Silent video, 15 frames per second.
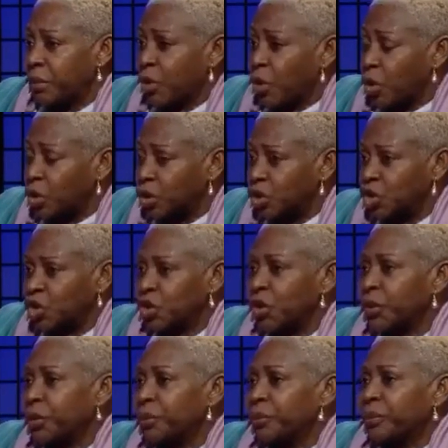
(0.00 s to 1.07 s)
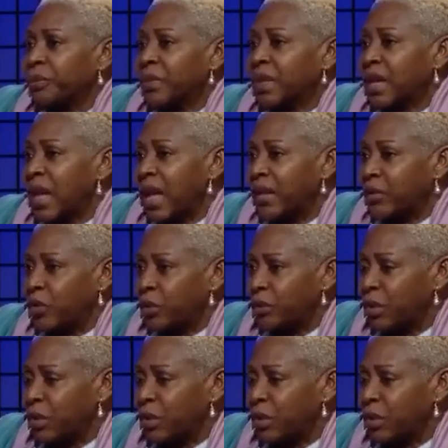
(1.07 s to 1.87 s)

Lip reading: culture and to